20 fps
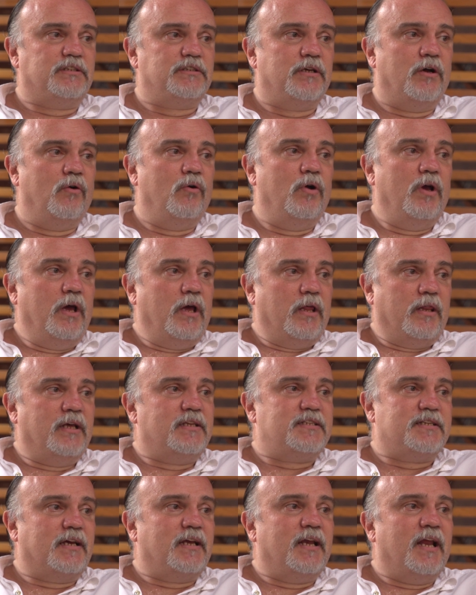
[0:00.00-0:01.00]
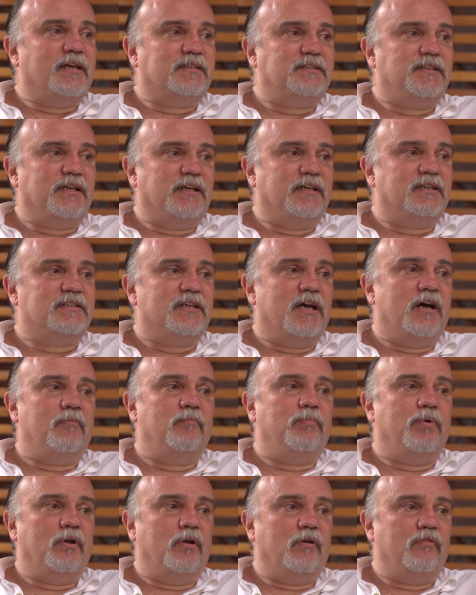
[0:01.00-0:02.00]
so that's a classic
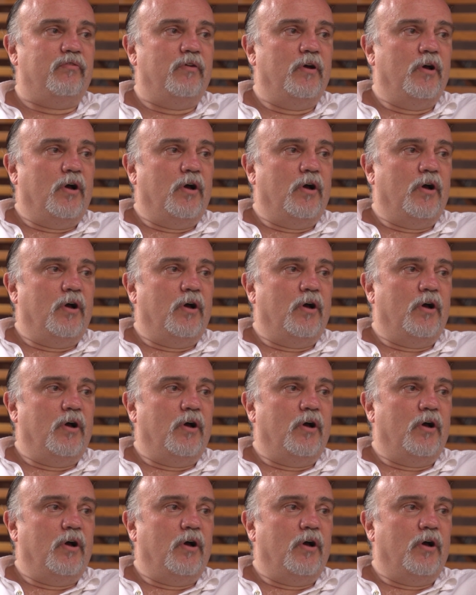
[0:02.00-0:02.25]
example